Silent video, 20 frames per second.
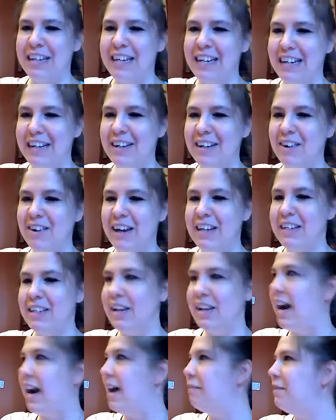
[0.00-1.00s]
did it. Great
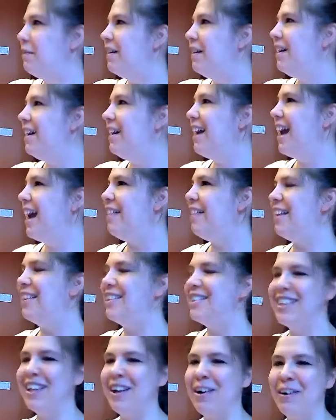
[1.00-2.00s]
job. And
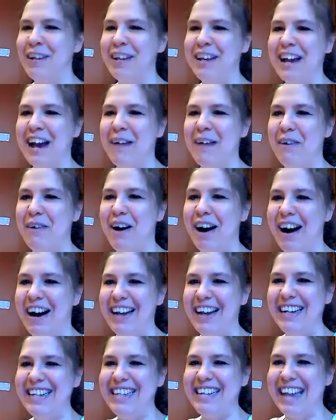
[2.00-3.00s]
then slowly come on